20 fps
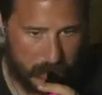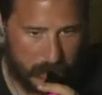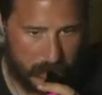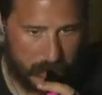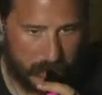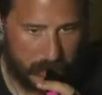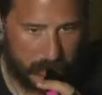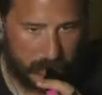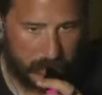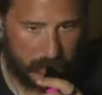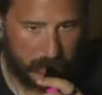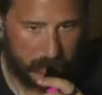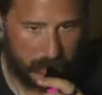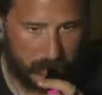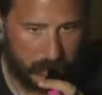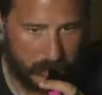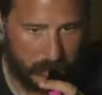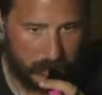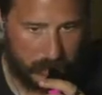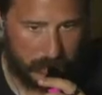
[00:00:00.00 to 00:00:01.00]

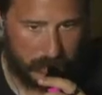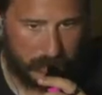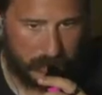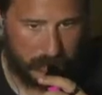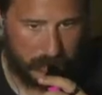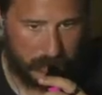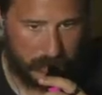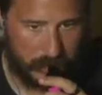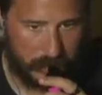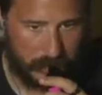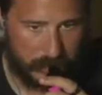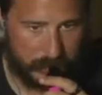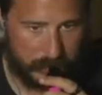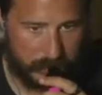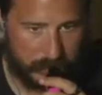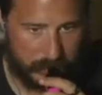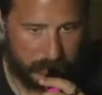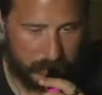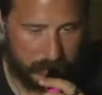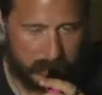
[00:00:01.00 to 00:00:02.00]
uh,
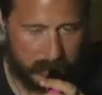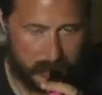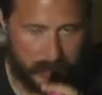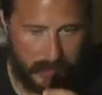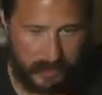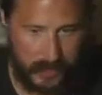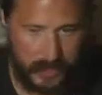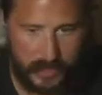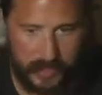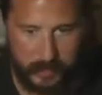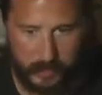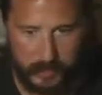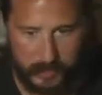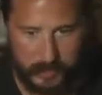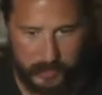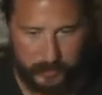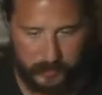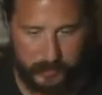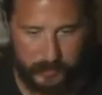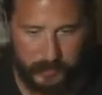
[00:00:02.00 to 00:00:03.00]
you know, I got a bunch
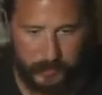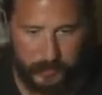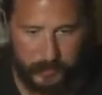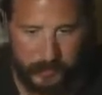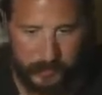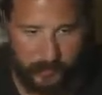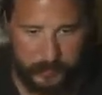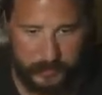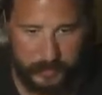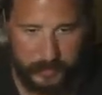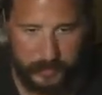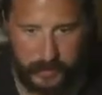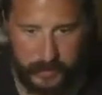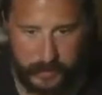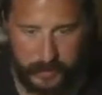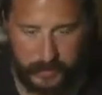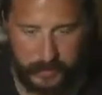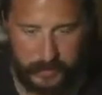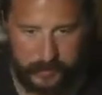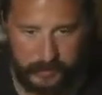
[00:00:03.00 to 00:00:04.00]
of film. Uh,